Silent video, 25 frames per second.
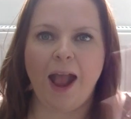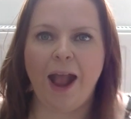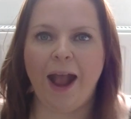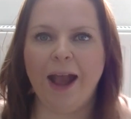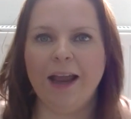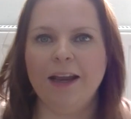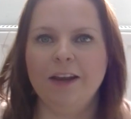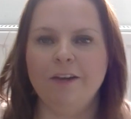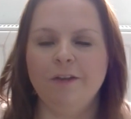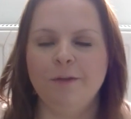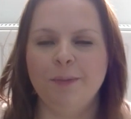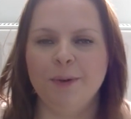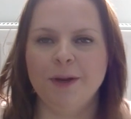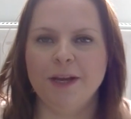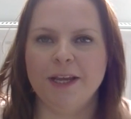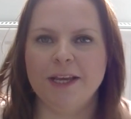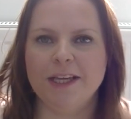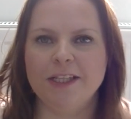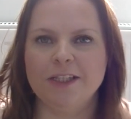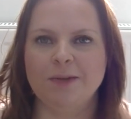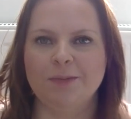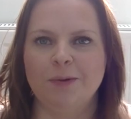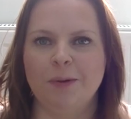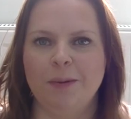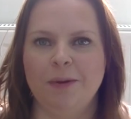Hello
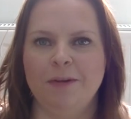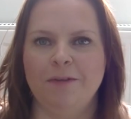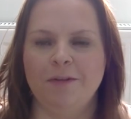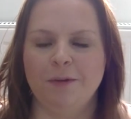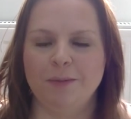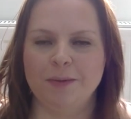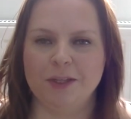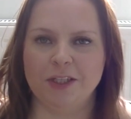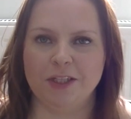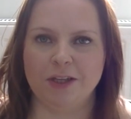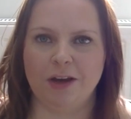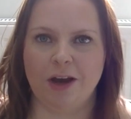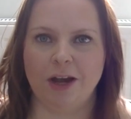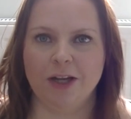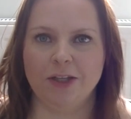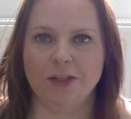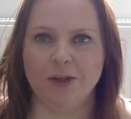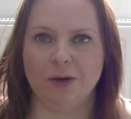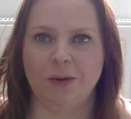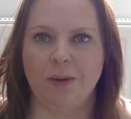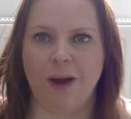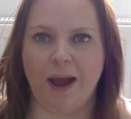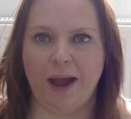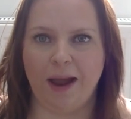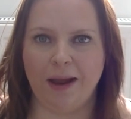everybody, so probably from the
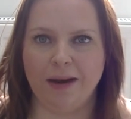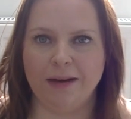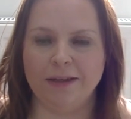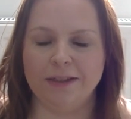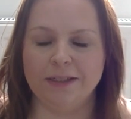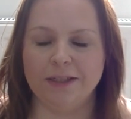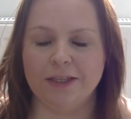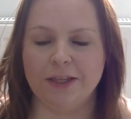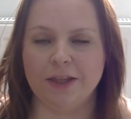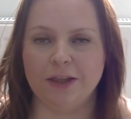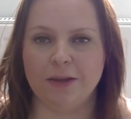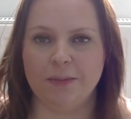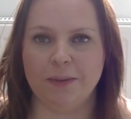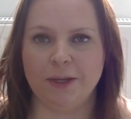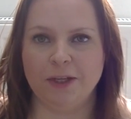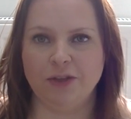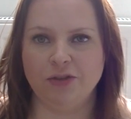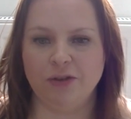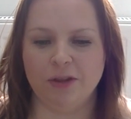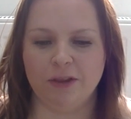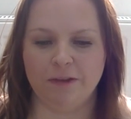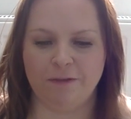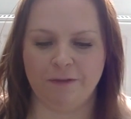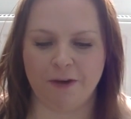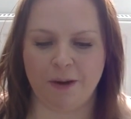title and the
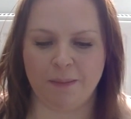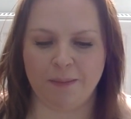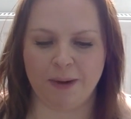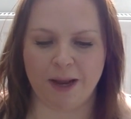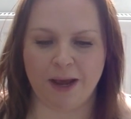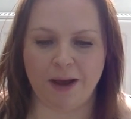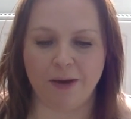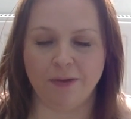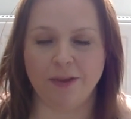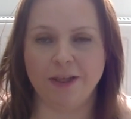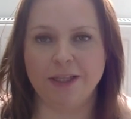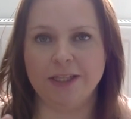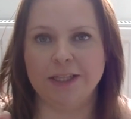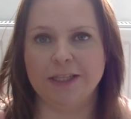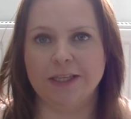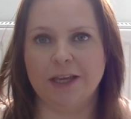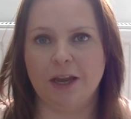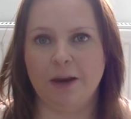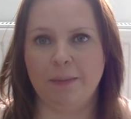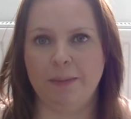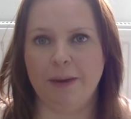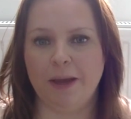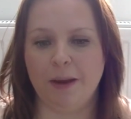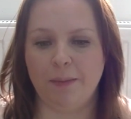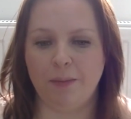picture in the thumbnail, this is
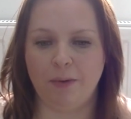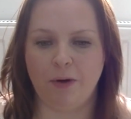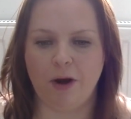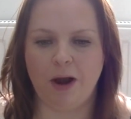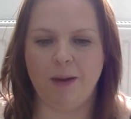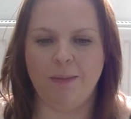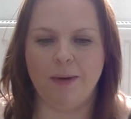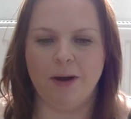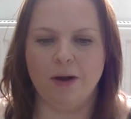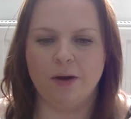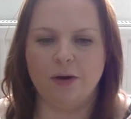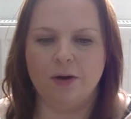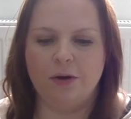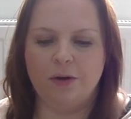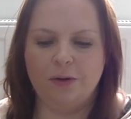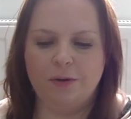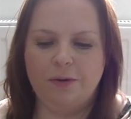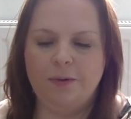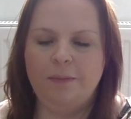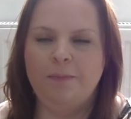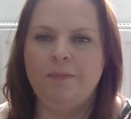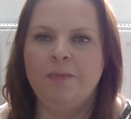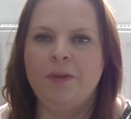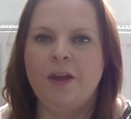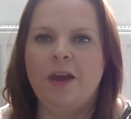going to be a Primark
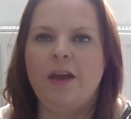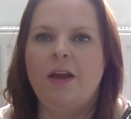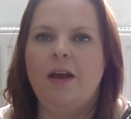haul.